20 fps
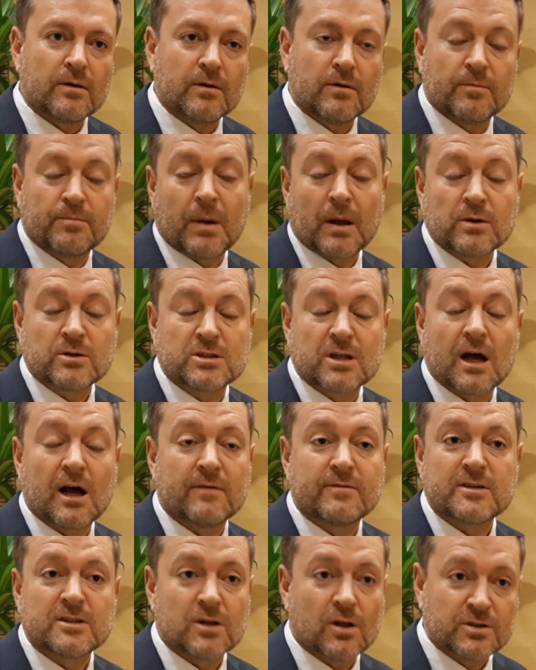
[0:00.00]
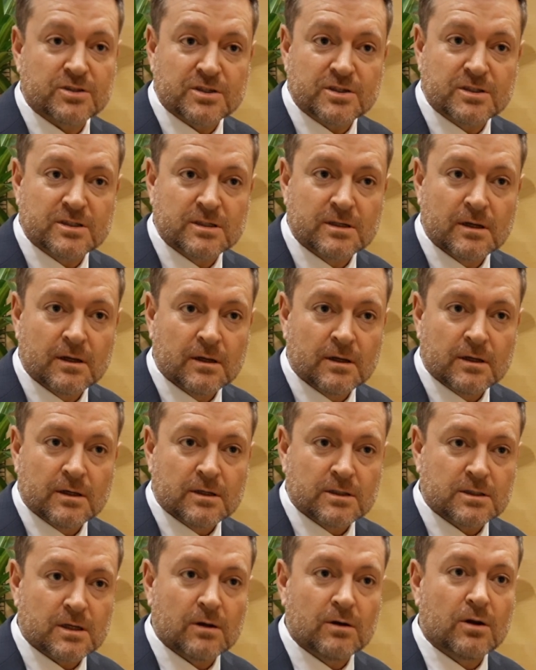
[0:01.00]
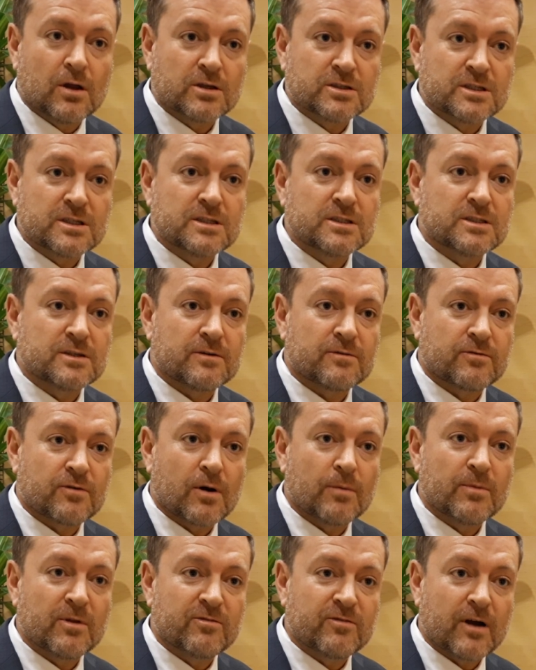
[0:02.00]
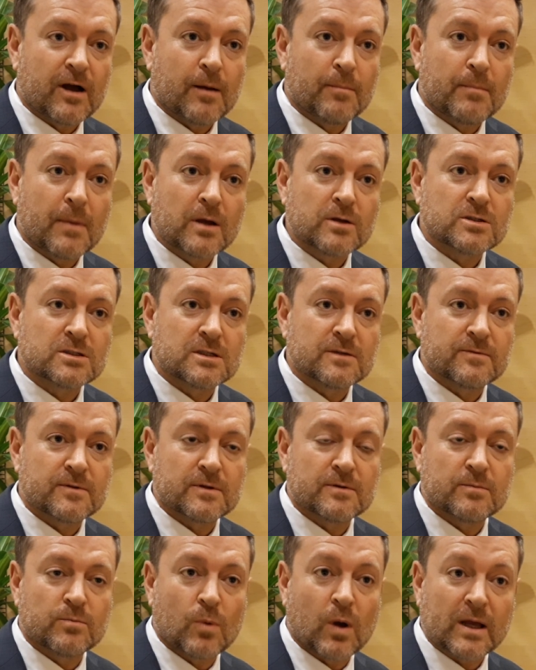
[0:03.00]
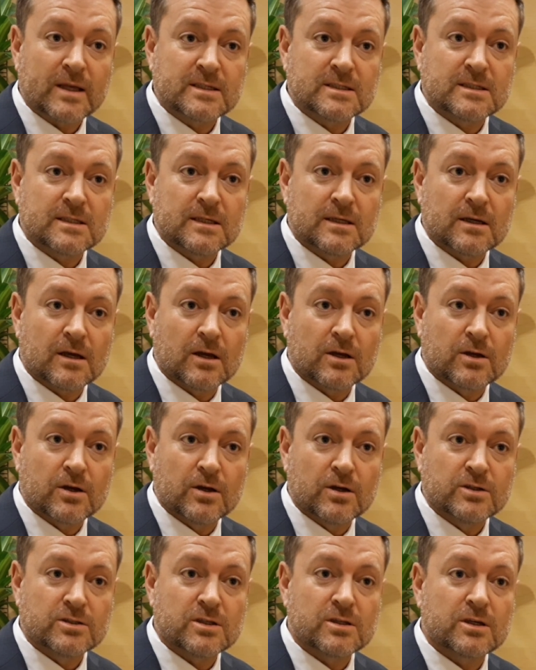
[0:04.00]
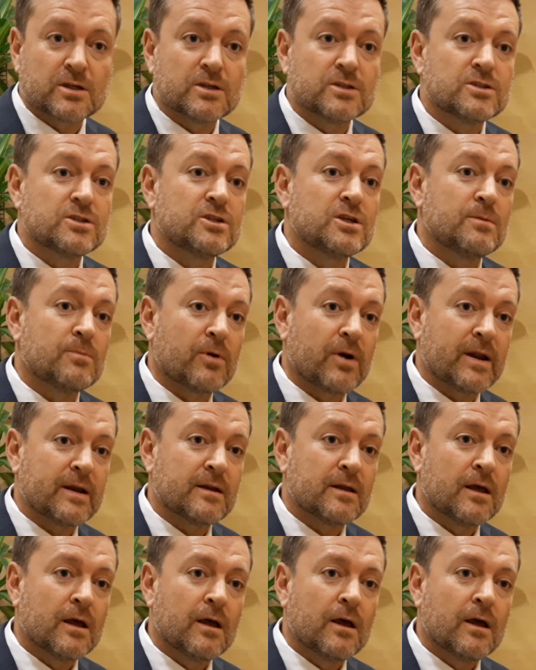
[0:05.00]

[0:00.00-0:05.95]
post-harvest losses, so losses from the farm. Most of the waste occurs at the consumer end.